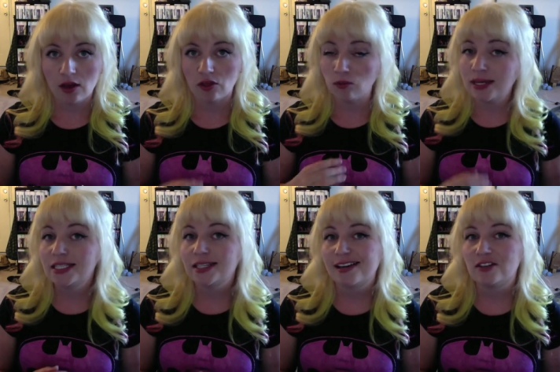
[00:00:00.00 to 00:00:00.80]
The
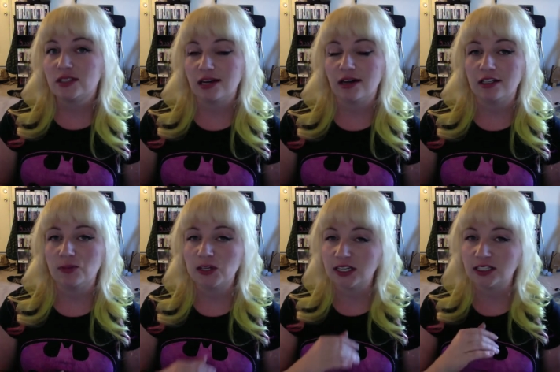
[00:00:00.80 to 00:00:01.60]
reason I use that is
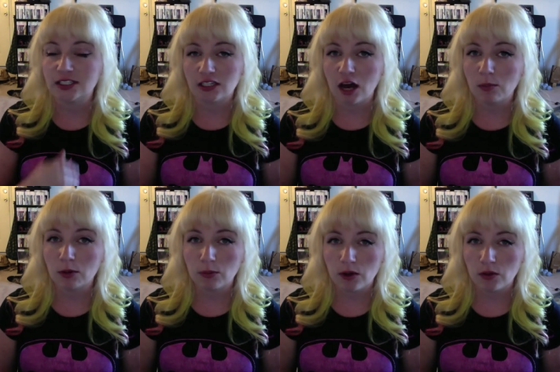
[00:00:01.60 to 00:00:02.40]
because it's a lot more
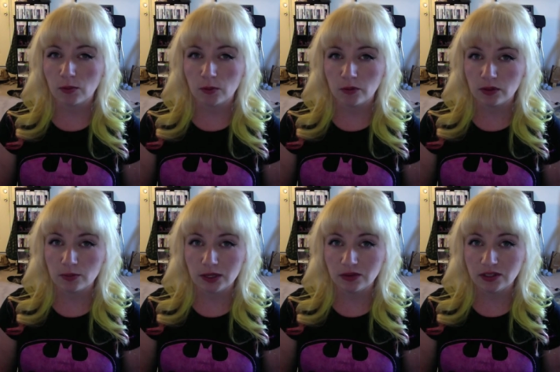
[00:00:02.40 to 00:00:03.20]
breathable than the
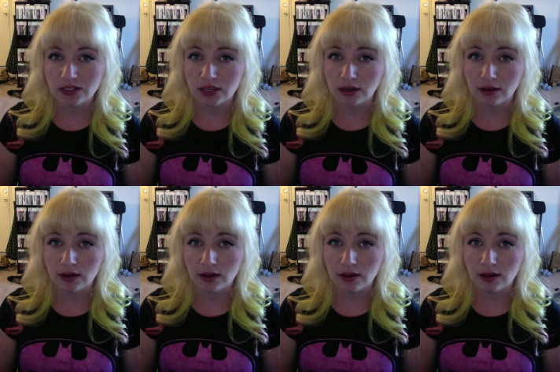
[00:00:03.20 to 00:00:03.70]
PVC,